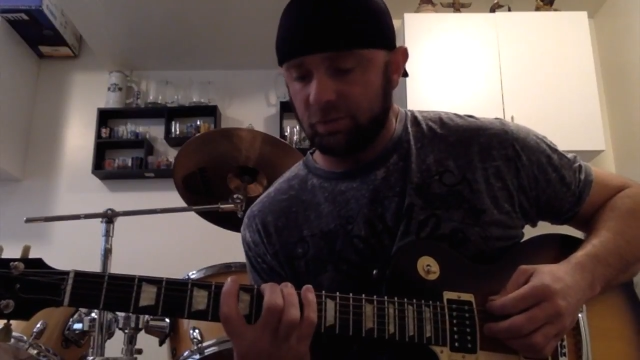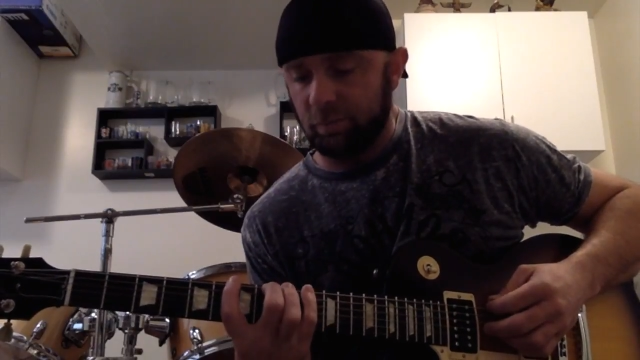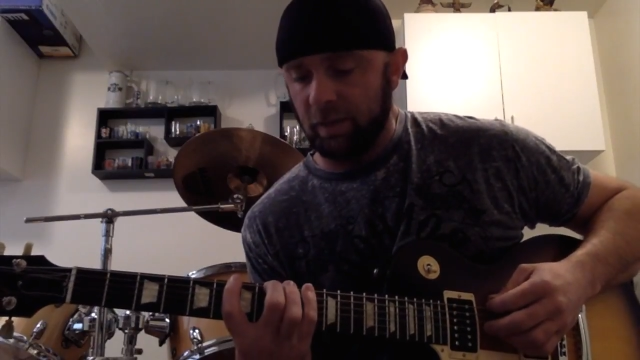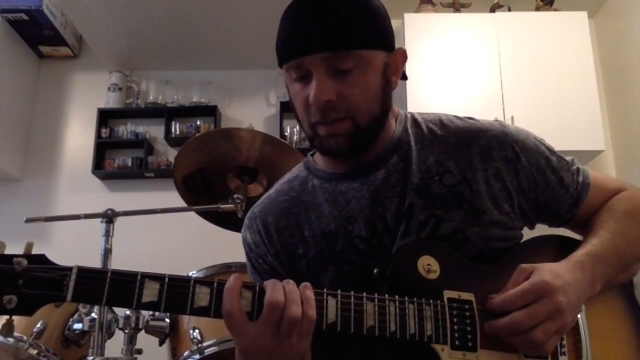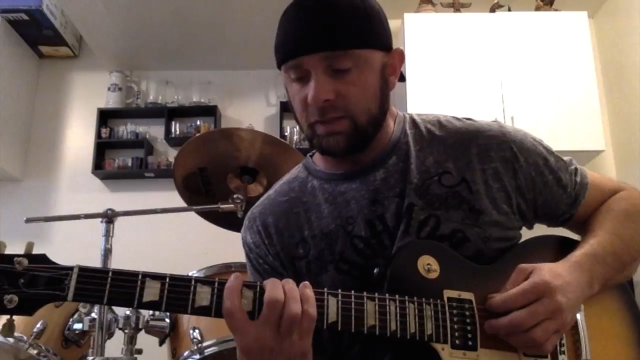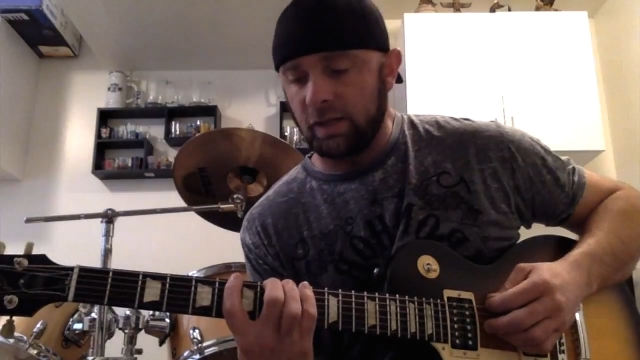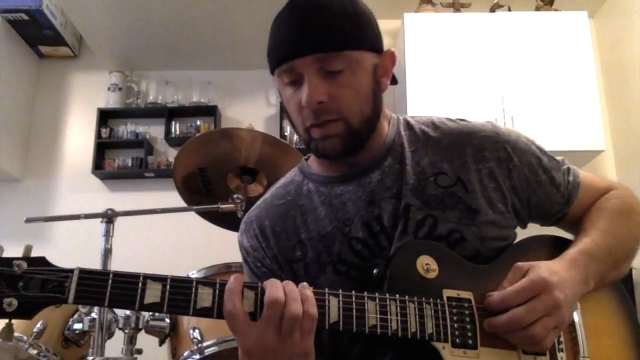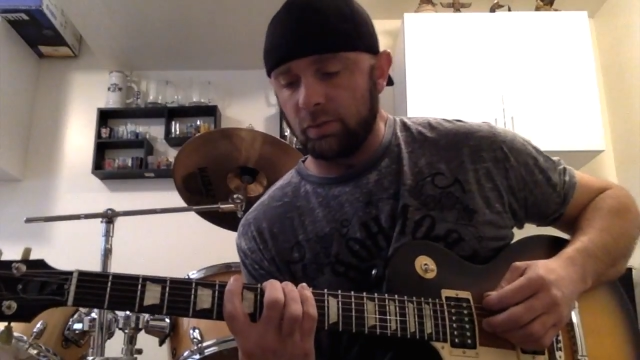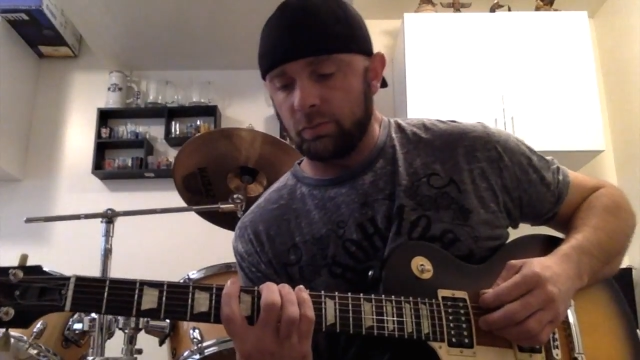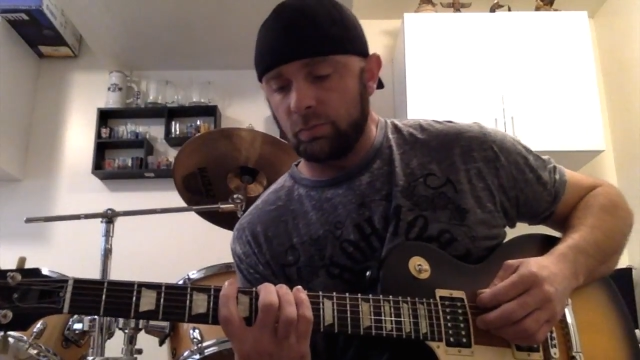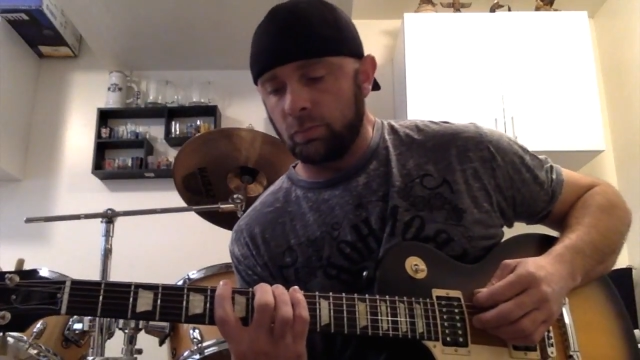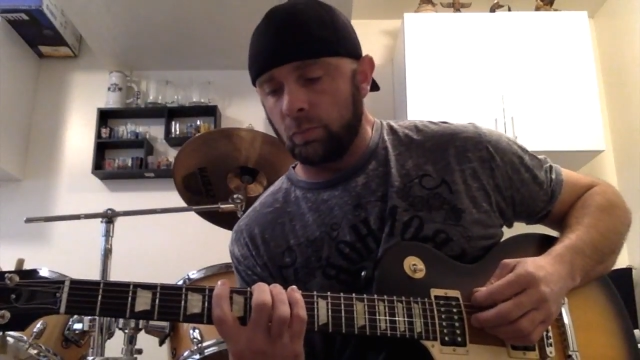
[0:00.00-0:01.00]
spaced
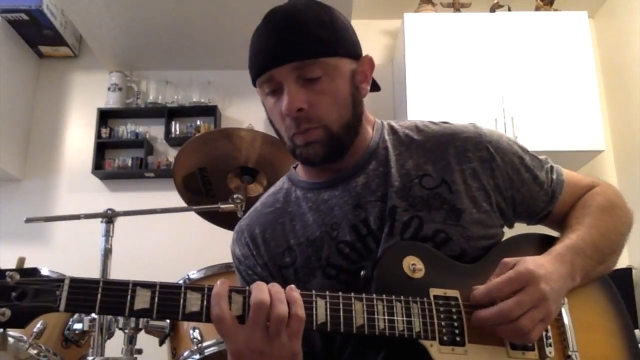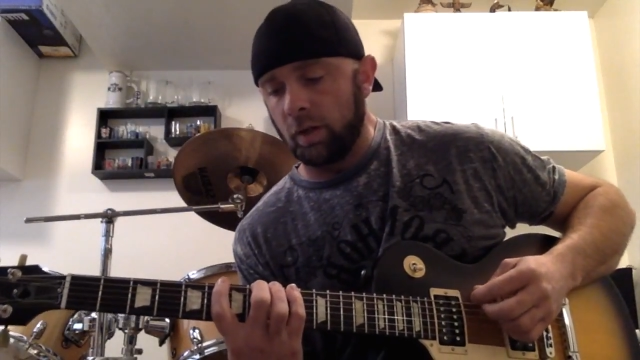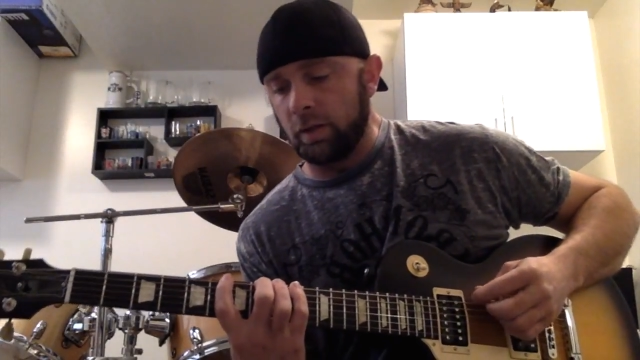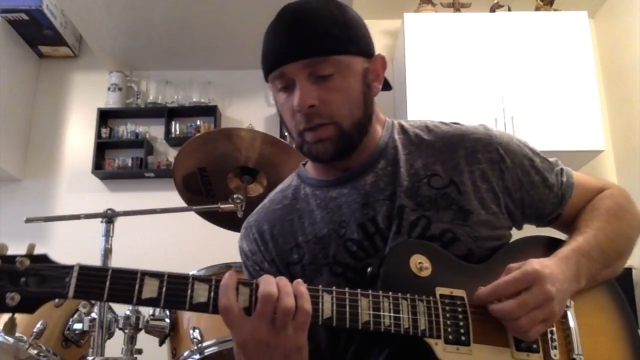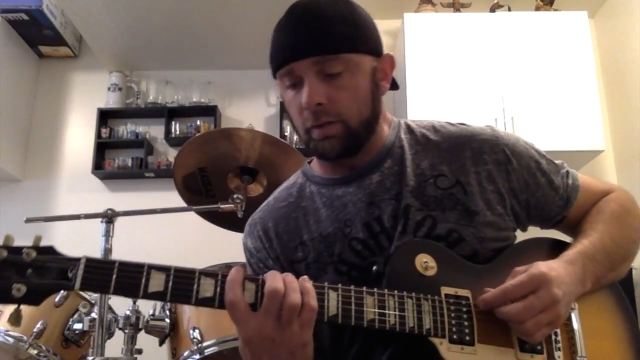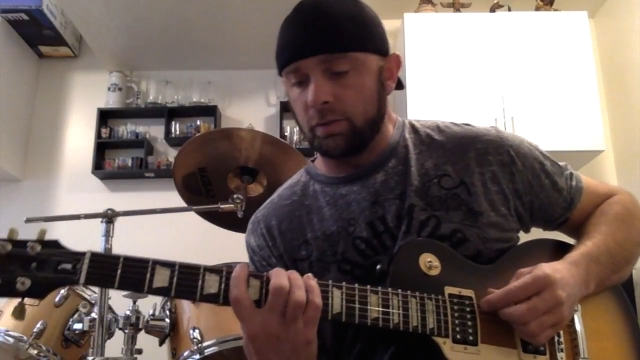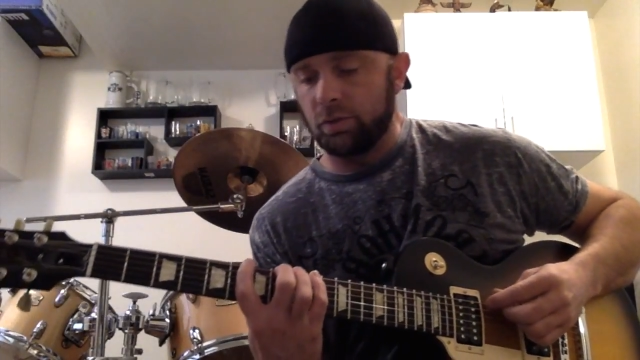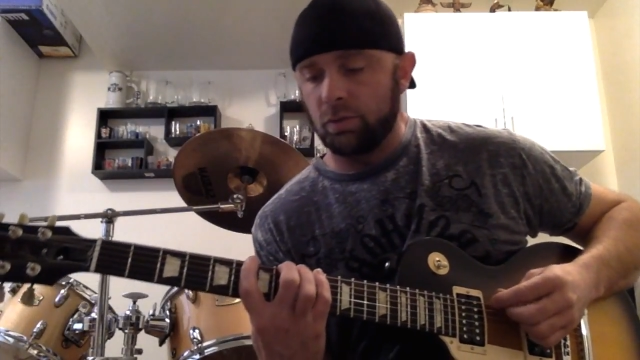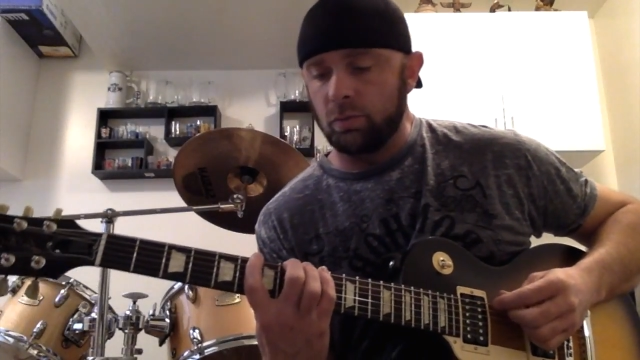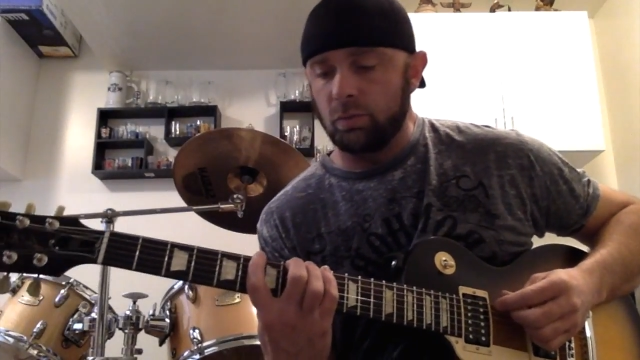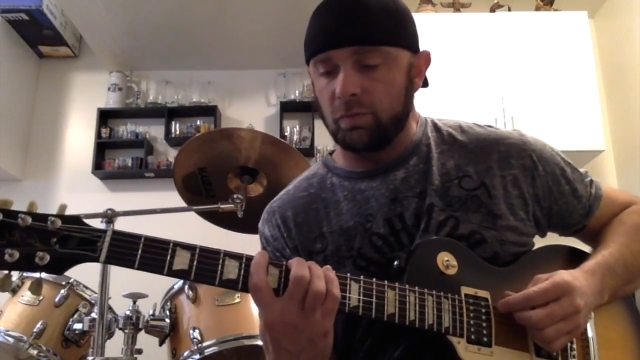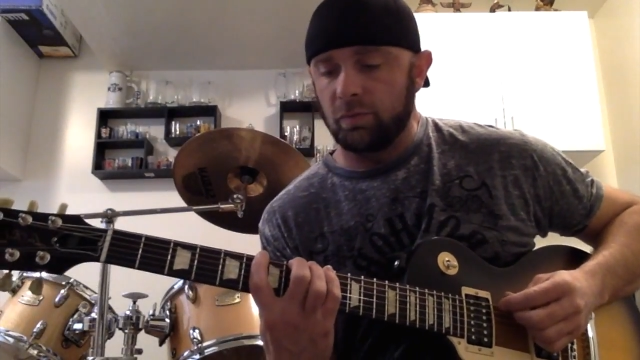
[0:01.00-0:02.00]
out 1
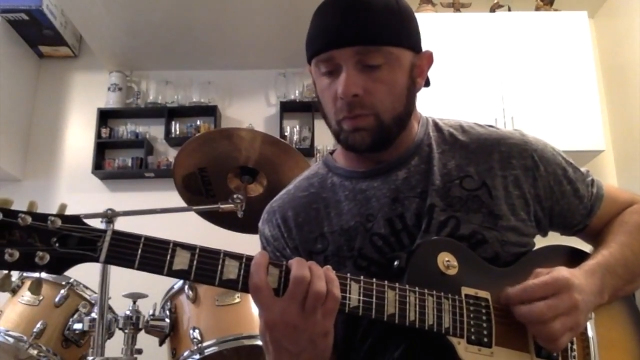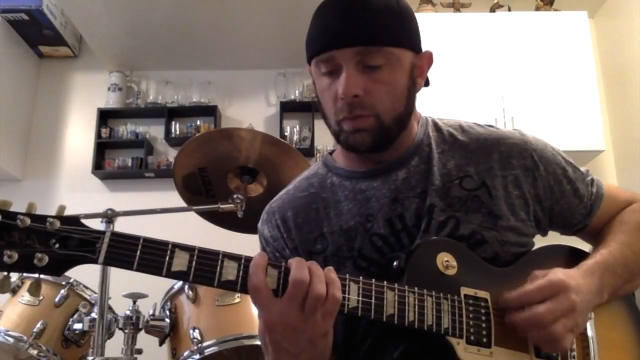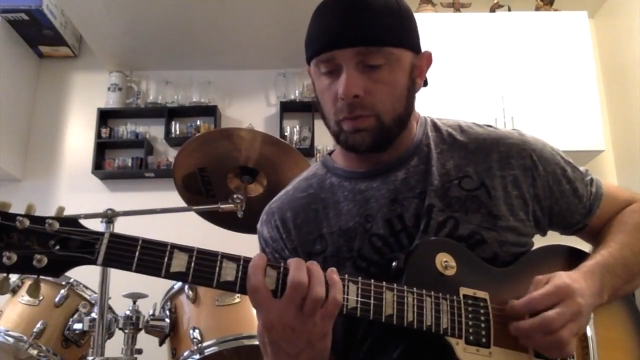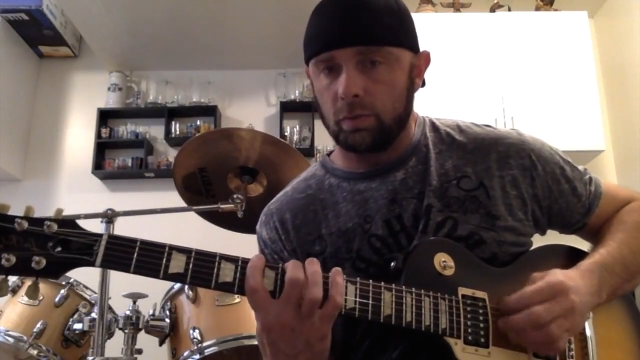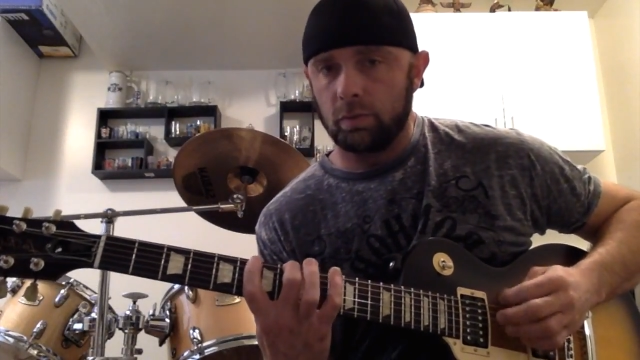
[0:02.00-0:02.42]
2 4.